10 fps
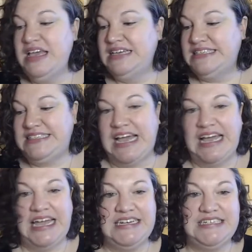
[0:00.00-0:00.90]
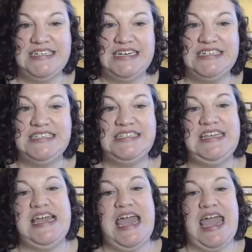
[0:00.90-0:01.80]
Second is
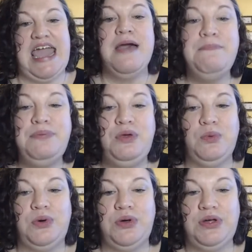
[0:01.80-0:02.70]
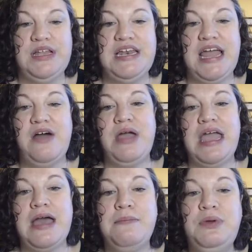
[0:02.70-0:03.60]
the ampoule. Now,
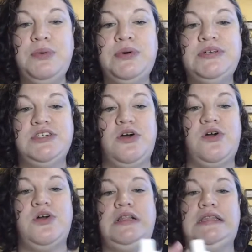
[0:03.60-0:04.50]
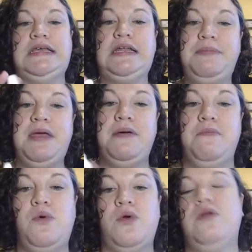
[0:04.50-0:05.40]
ampoules are a little bit
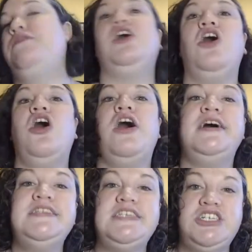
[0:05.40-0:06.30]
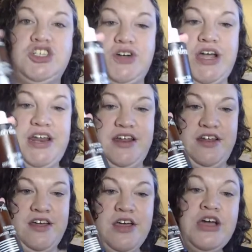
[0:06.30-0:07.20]
more of a
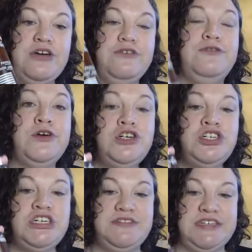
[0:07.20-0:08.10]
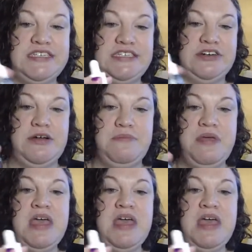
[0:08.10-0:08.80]
concentrated version of a serum.